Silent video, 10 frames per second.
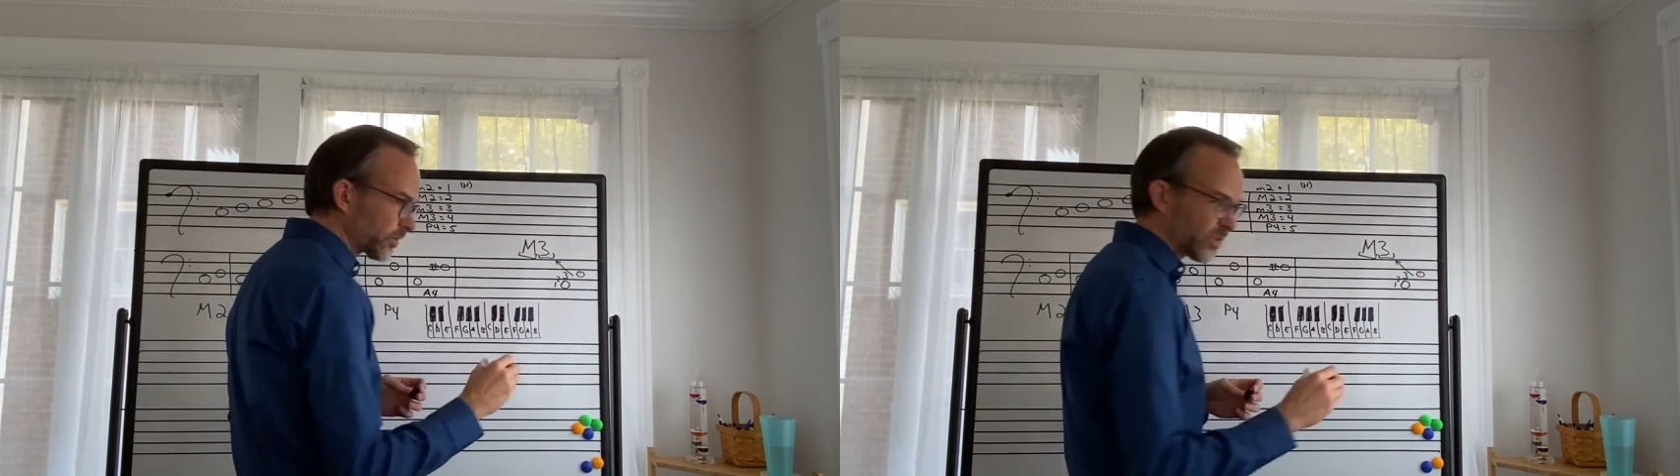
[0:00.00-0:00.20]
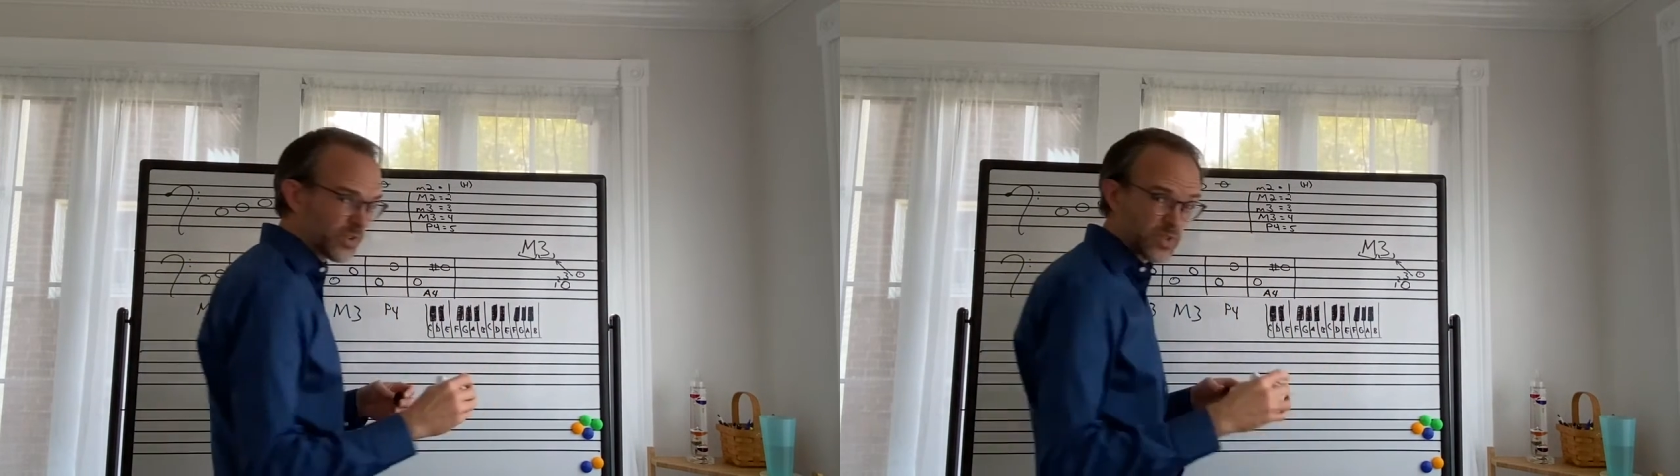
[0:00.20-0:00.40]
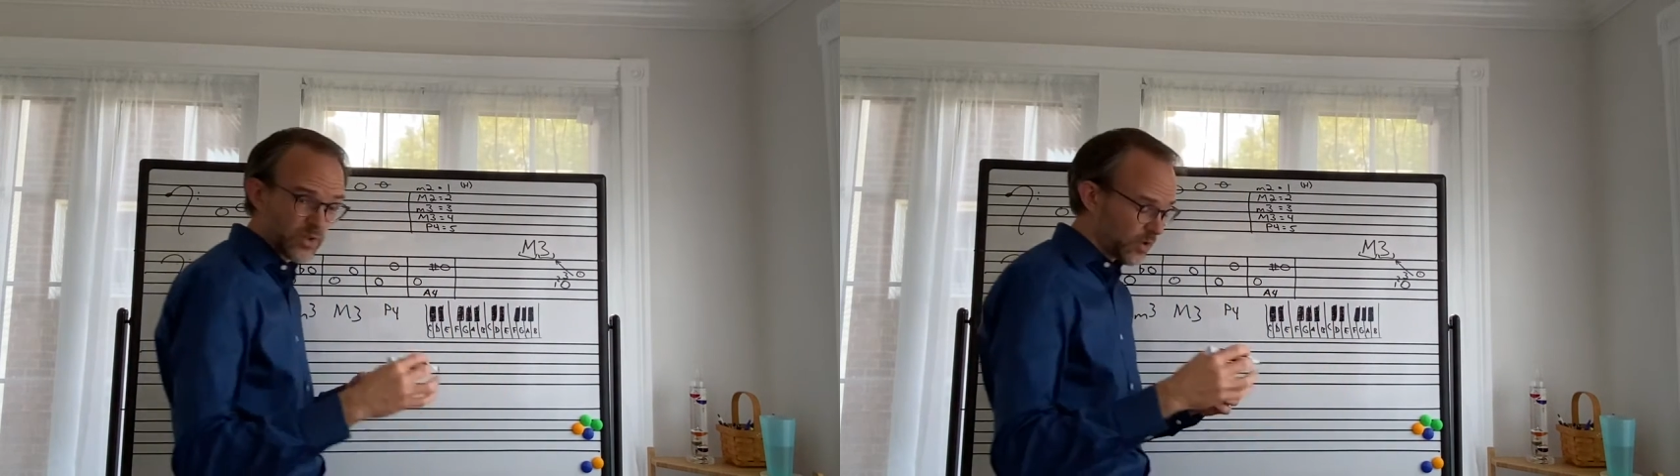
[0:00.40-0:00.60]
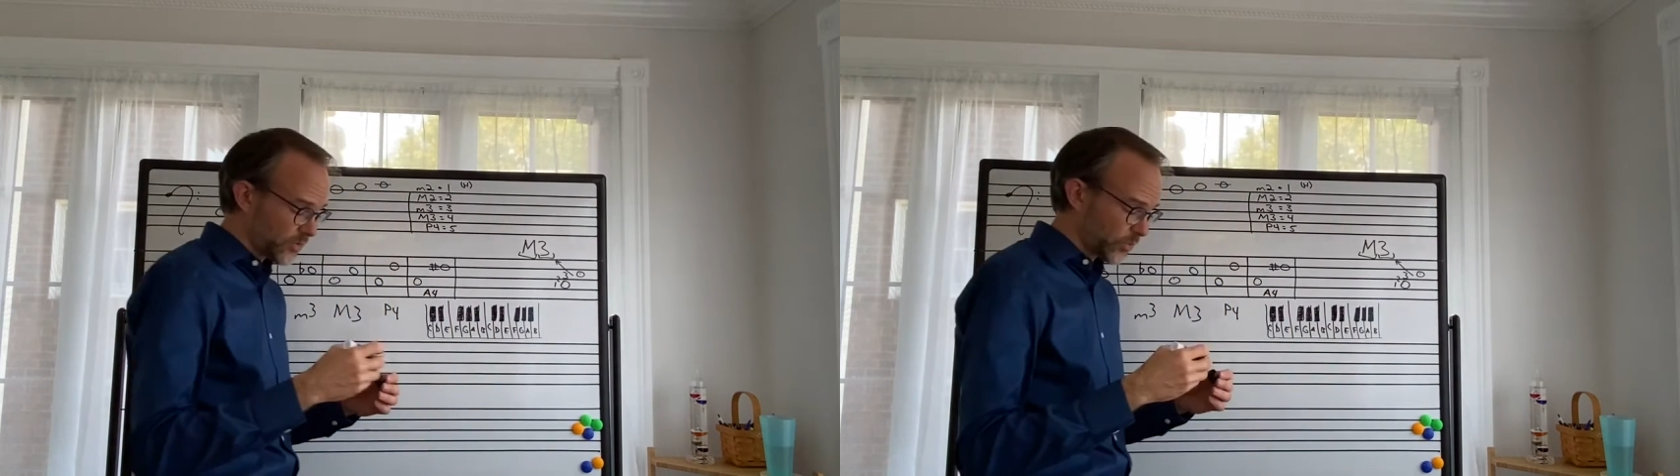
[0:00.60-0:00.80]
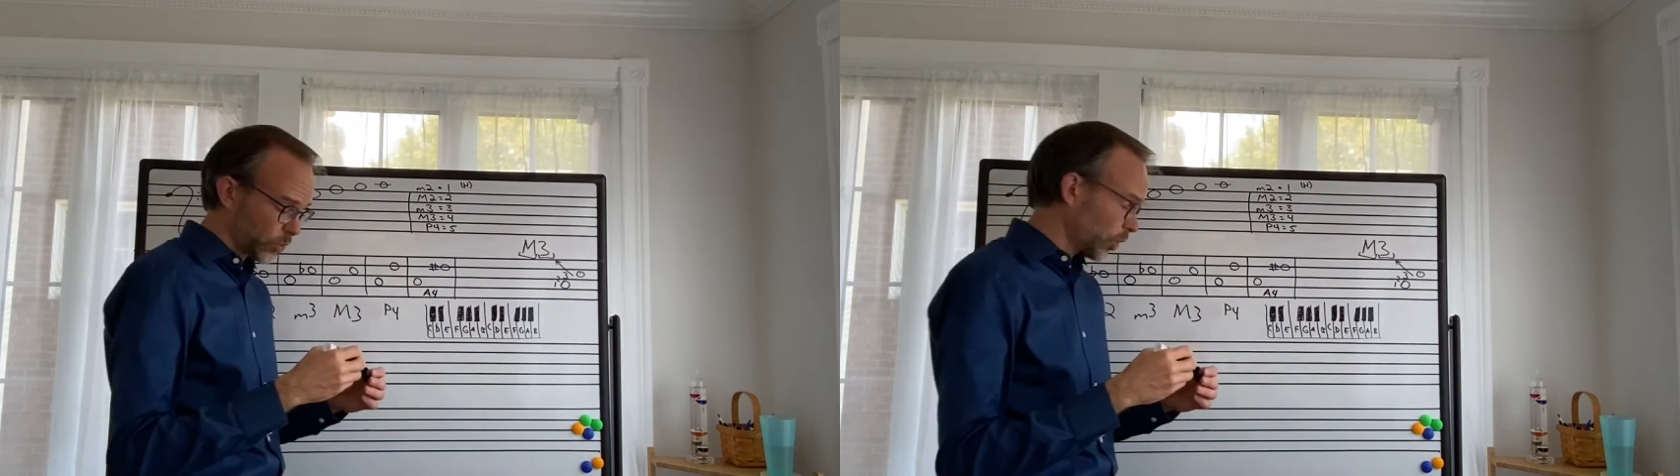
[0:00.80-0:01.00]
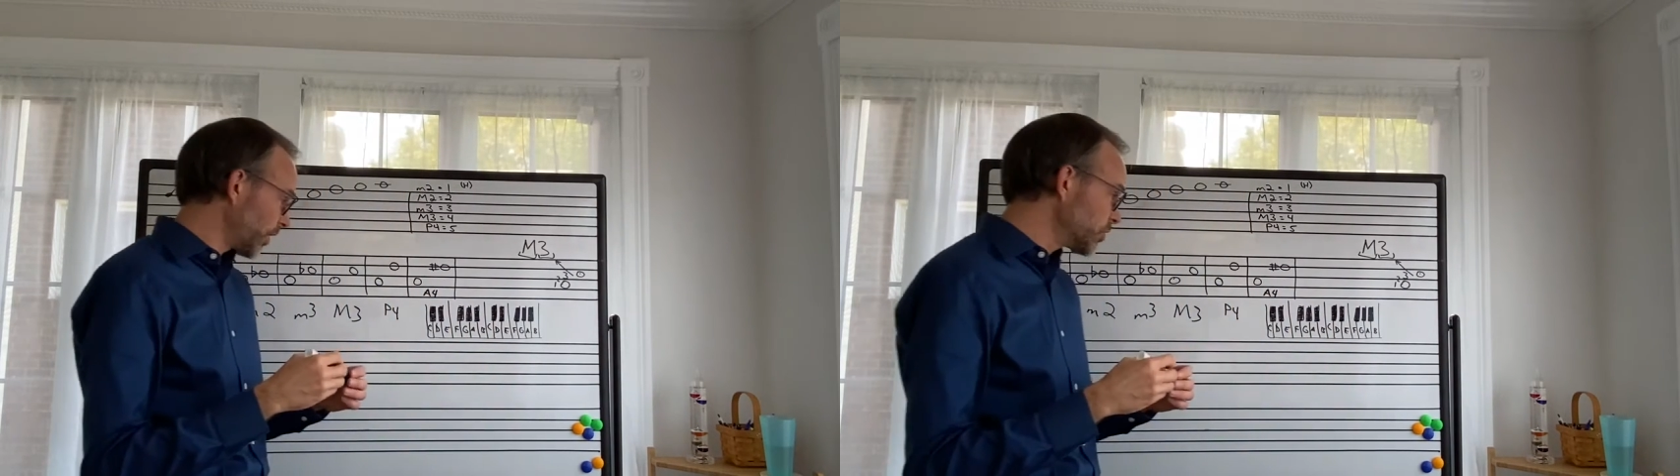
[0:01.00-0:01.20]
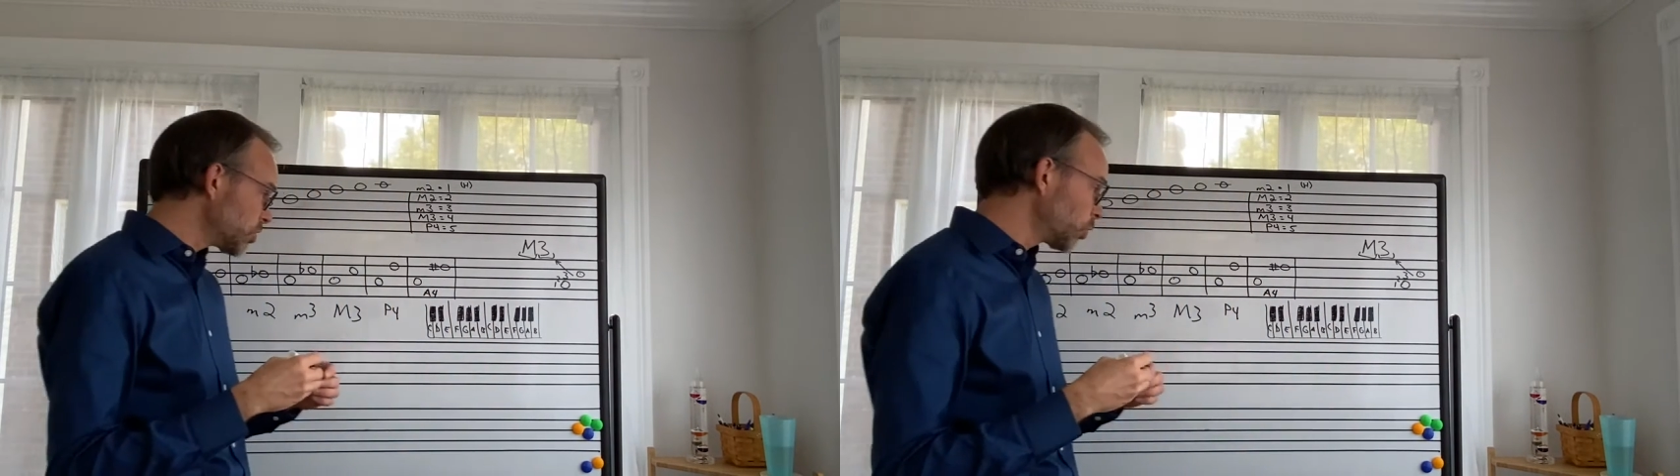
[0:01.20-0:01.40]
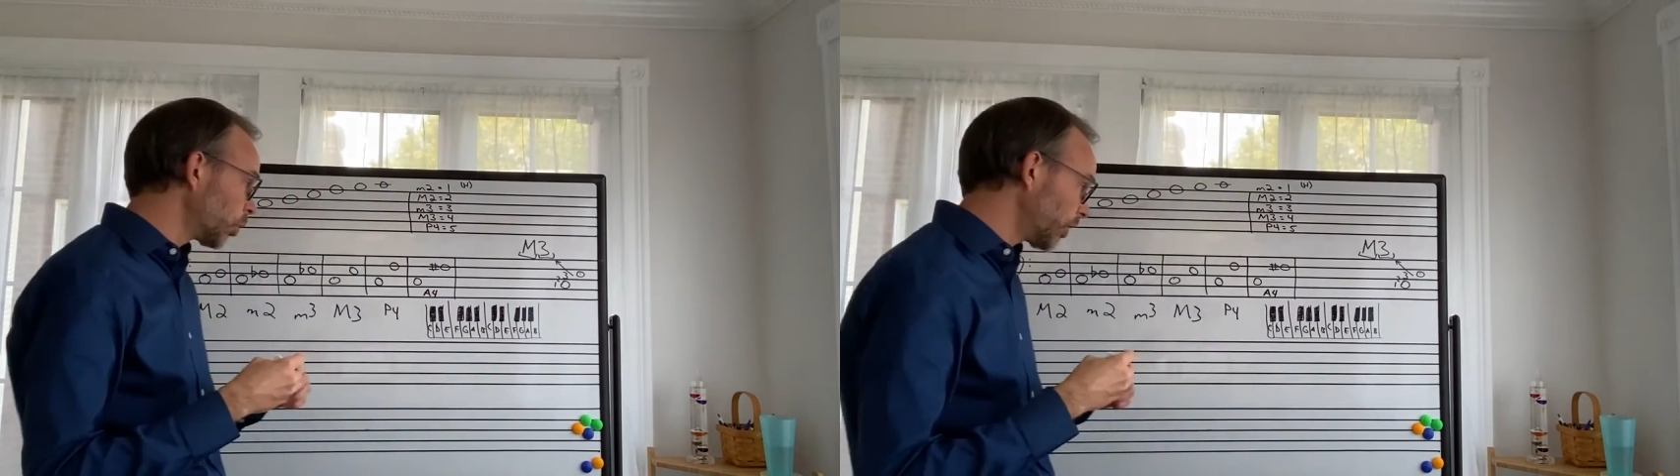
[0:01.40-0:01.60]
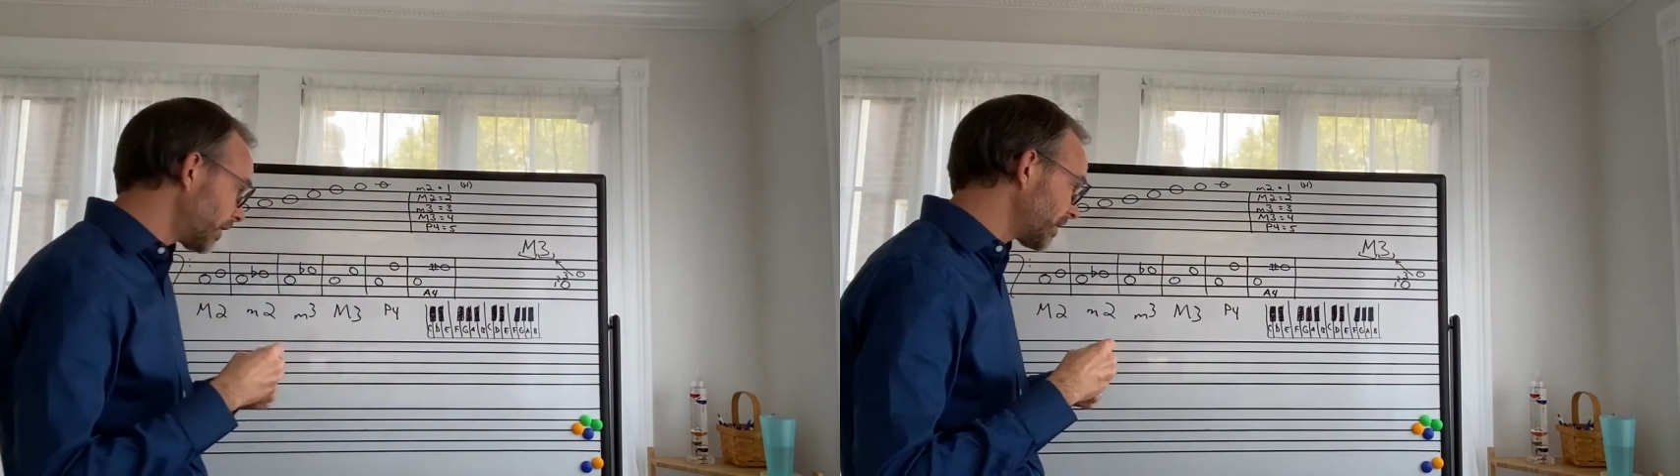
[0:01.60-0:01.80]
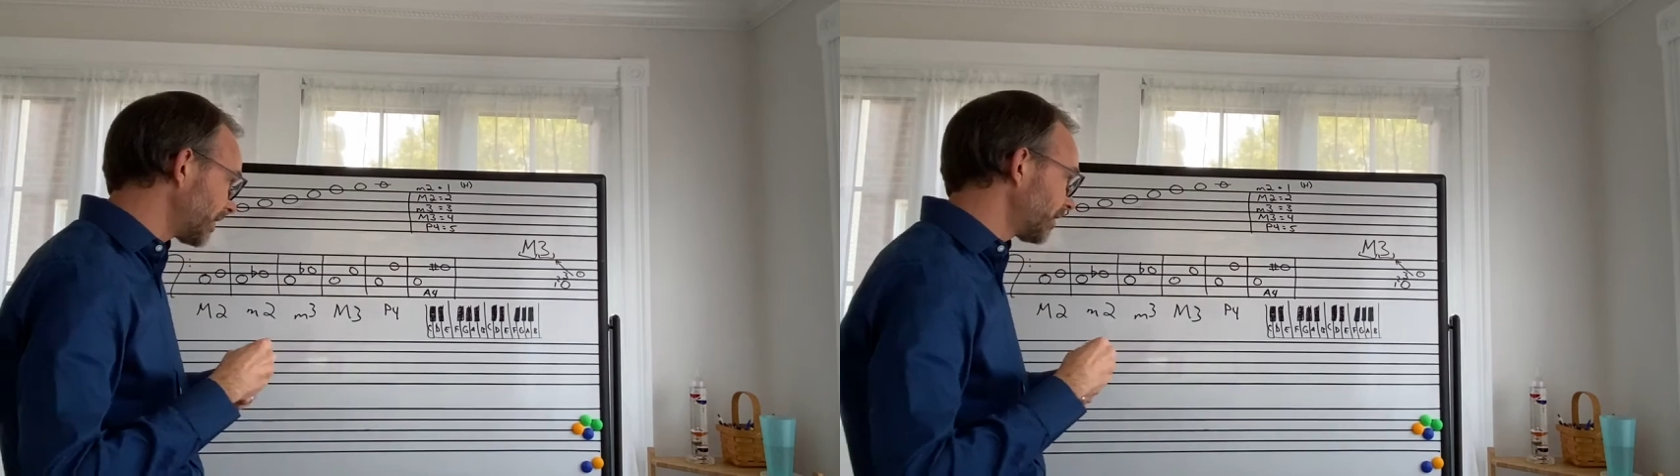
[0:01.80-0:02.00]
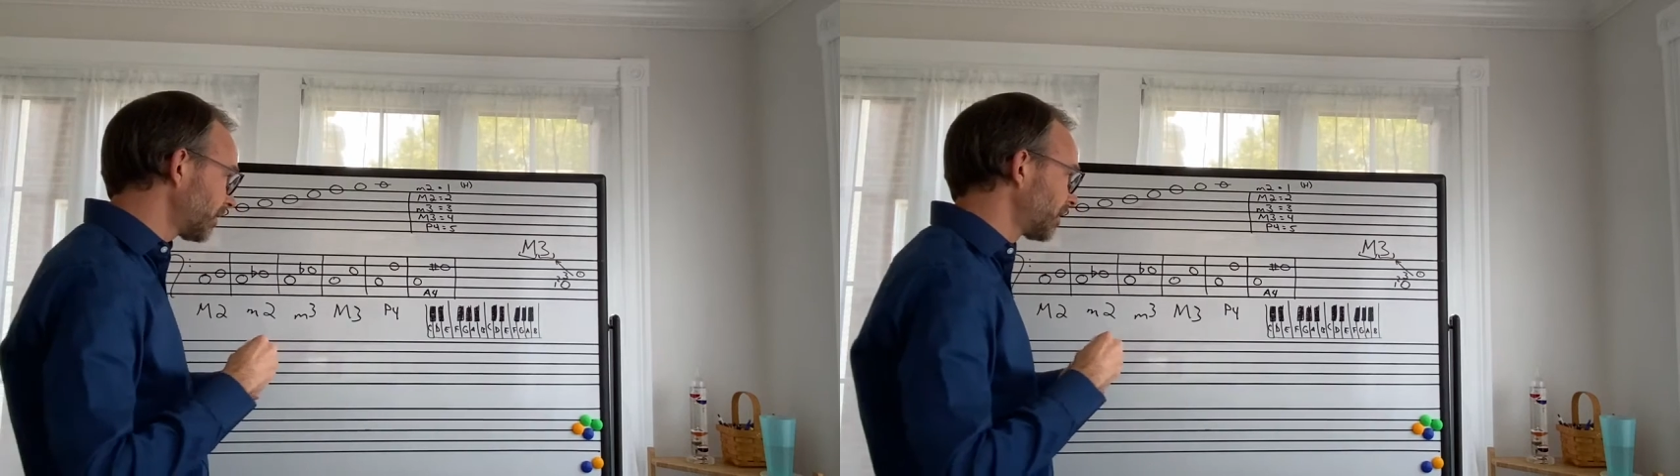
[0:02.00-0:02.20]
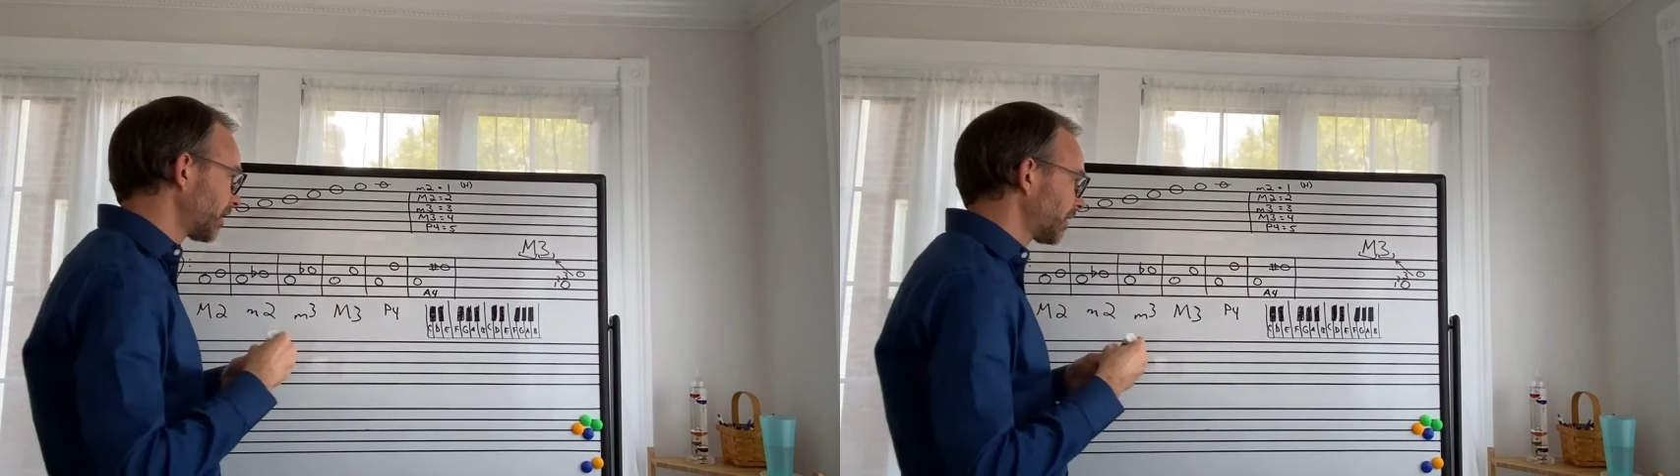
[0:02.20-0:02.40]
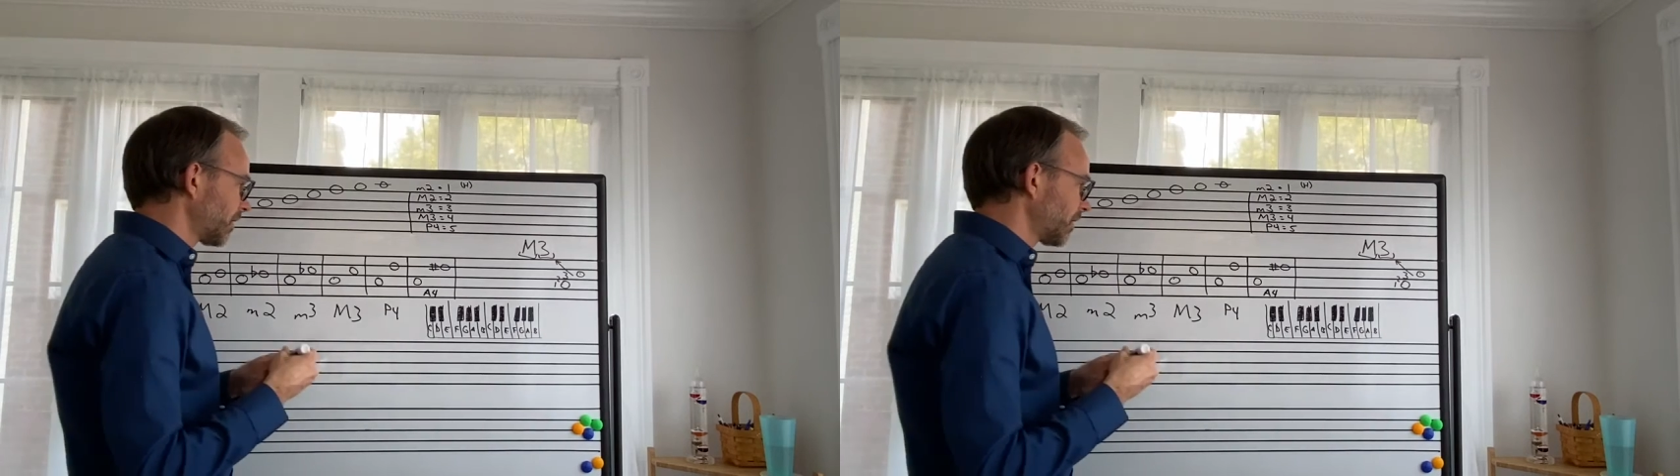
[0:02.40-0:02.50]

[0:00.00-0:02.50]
So there's a new word here.